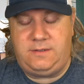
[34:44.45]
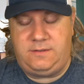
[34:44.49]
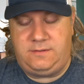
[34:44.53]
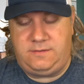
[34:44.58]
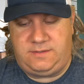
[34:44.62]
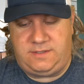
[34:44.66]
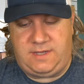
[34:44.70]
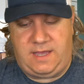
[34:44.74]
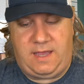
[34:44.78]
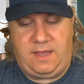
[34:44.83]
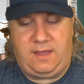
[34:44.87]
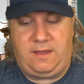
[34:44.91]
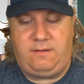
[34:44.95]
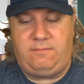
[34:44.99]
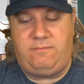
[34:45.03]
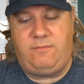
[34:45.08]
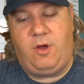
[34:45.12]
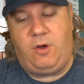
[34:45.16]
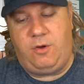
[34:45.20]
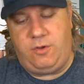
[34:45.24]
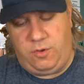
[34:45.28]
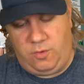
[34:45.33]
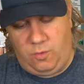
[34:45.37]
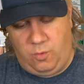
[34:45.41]
say,
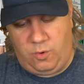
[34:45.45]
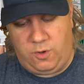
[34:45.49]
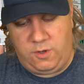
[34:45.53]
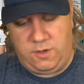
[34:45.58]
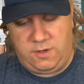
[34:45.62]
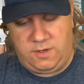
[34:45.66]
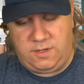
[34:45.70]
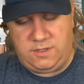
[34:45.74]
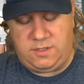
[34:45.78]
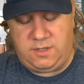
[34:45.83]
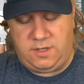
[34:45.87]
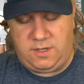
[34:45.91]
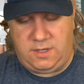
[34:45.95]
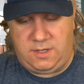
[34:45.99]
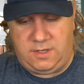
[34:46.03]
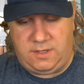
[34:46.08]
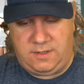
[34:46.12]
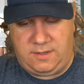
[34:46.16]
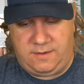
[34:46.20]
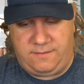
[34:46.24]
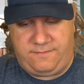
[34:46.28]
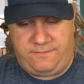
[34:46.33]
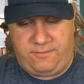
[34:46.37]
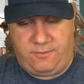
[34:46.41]
oh, you ordered
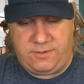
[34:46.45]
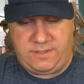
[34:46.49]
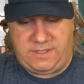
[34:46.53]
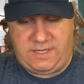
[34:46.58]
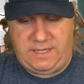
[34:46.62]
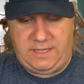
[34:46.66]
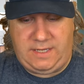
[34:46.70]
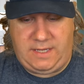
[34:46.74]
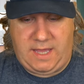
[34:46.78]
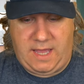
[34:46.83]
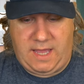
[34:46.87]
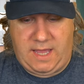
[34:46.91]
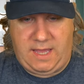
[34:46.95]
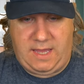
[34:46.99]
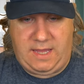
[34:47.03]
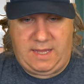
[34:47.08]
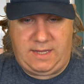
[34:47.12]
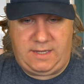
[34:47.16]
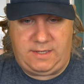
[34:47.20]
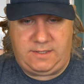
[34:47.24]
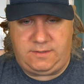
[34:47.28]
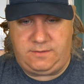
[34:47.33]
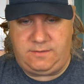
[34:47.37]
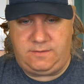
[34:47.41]
a, a fourteen
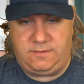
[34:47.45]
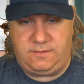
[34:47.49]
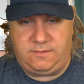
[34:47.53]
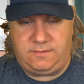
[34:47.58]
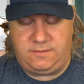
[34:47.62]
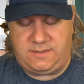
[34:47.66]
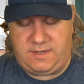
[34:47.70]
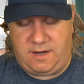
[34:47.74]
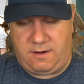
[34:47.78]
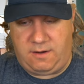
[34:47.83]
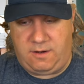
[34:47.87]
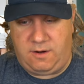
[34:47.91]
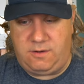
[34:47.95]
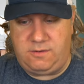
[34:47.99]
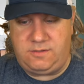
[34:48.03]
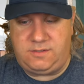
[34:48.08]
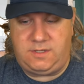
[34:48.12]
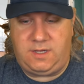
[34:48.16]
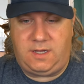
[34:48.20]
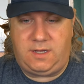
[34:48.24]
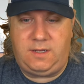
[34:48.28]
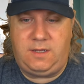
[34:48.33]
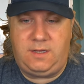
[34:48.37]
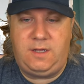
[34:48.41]
K
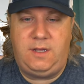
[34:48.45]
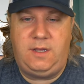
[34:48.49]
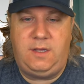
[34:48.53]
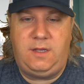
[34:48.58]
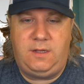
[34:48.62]
Saragossa.